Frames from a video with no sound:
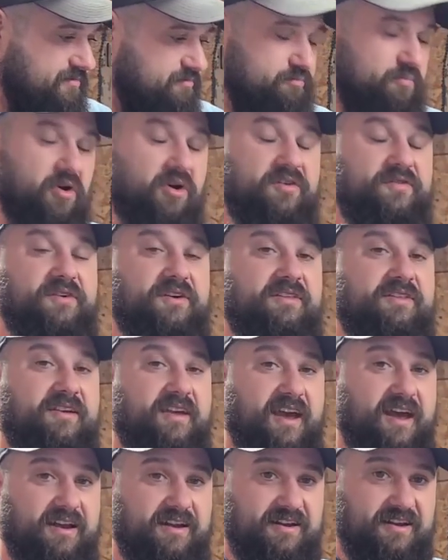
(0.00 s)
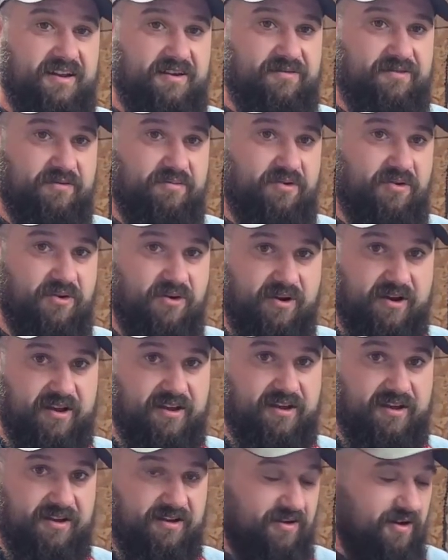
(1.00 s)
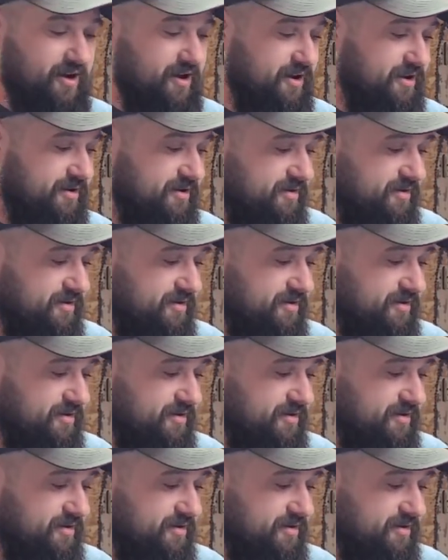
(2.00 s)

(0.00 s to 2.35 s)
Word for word: perfect candidate for porting, right?